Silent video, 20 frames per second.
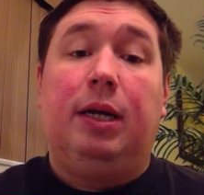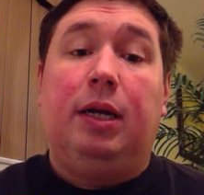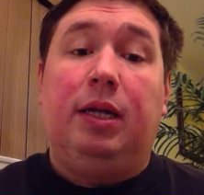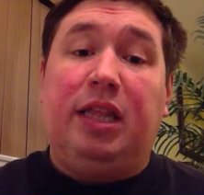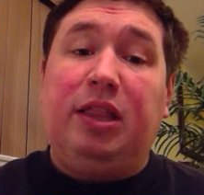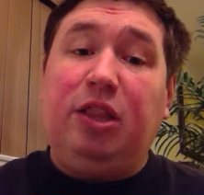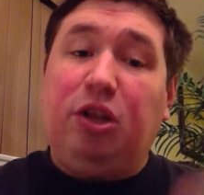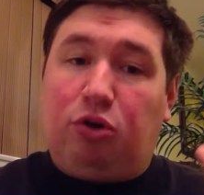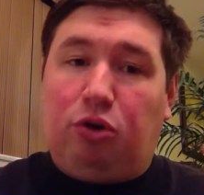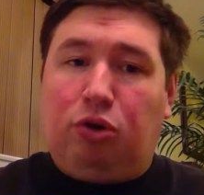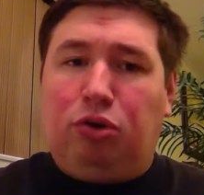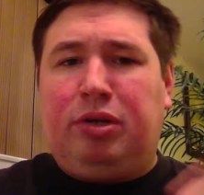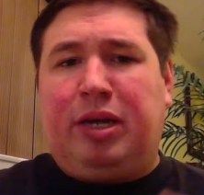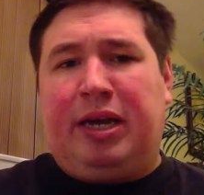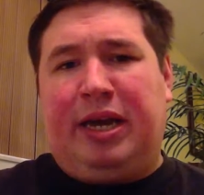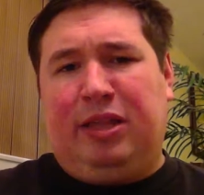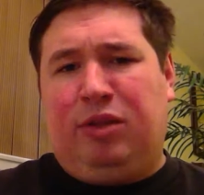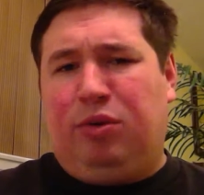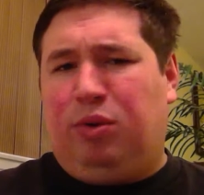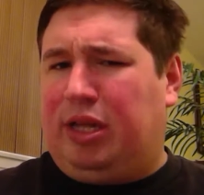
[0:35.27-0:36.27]
Then the gold
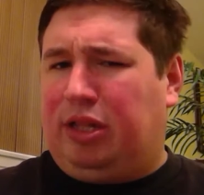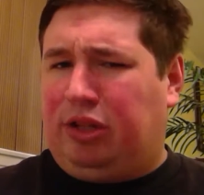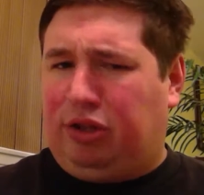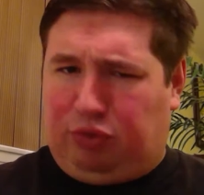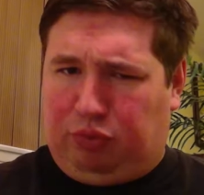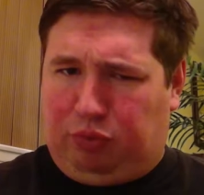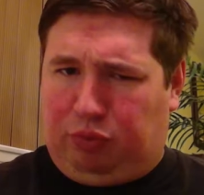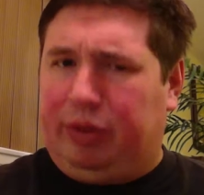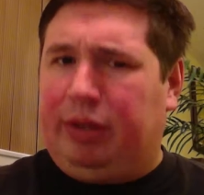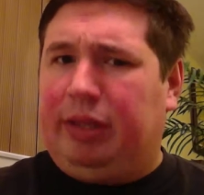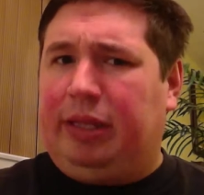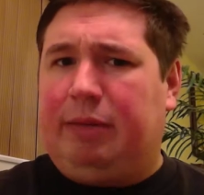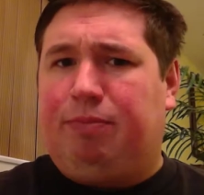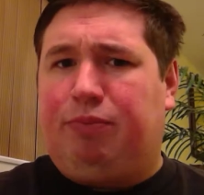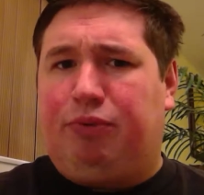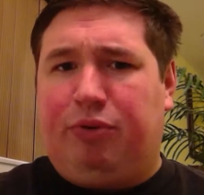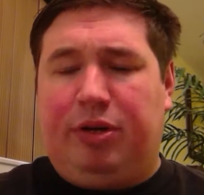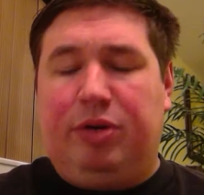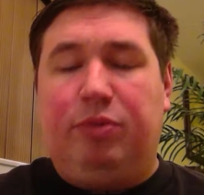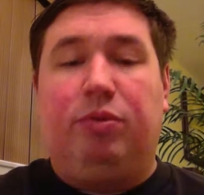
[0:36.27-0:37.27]
can, the one that looked really
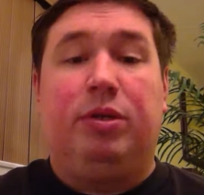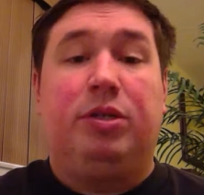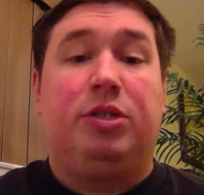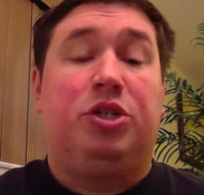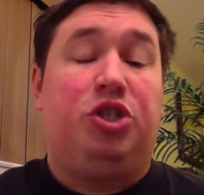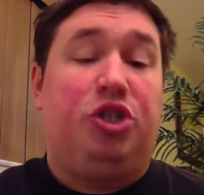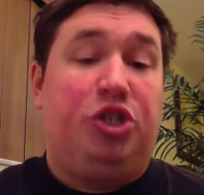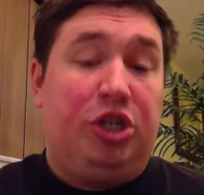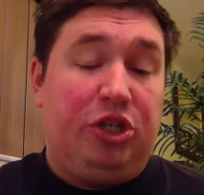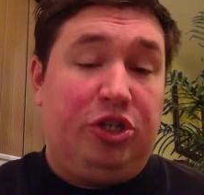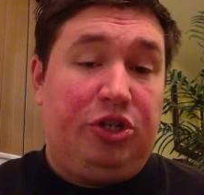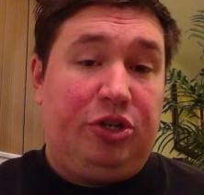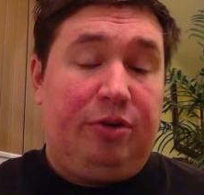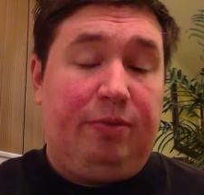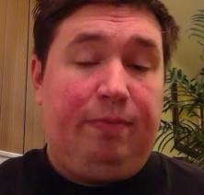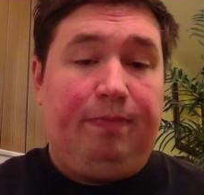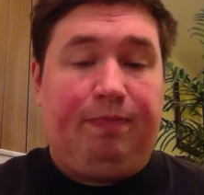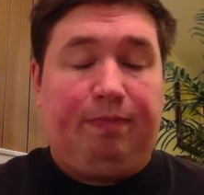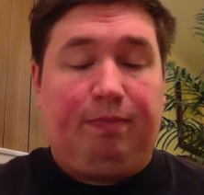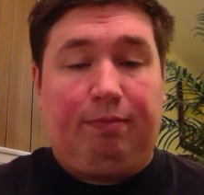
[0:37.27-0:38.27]
pretty, was
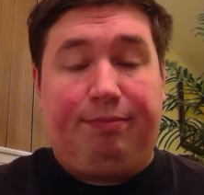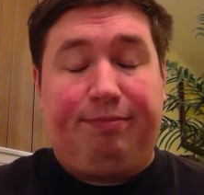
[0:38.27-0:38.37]
ginger.